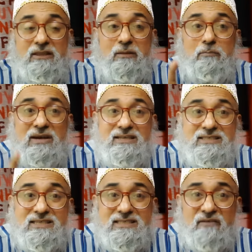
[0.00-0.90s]
The
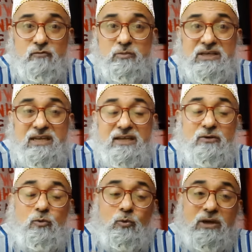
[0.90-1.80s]
medicines have to be taken
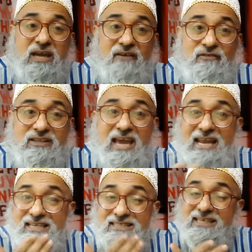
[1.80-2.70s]
only after the
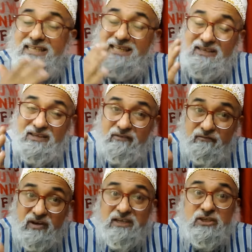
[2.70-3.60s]
anesthetic
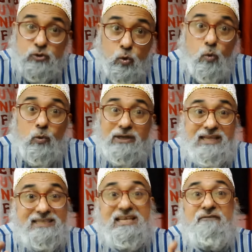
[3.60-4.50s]
effect is over,
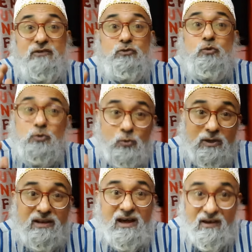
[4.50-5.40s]
that is after
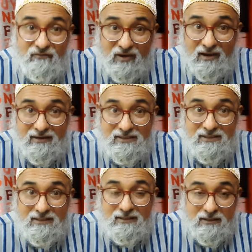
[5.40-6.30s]
2.5 hours.
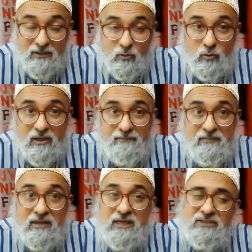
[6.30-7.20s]
Okay,
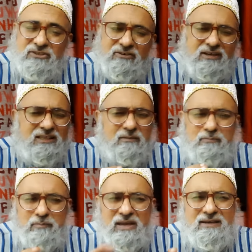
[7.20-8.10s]
generally the
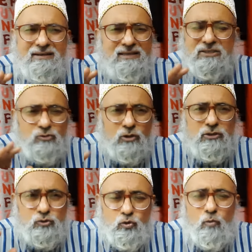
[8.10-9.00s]
pain is not
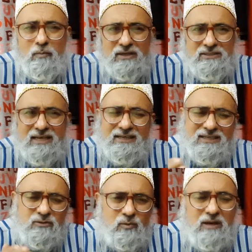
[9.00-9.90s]
so much, and it
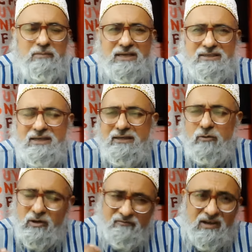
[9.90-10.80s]
is well maintained
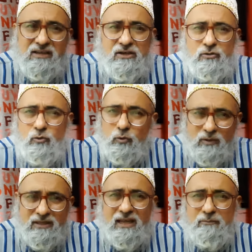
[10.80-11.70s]
and well controlled with
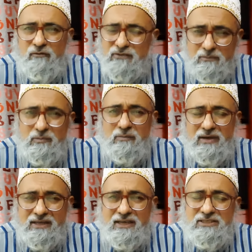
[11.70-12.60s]
the help of simple
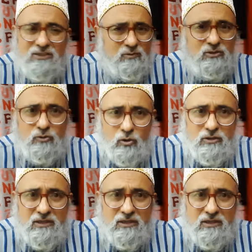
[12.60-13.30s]
medications which the doctor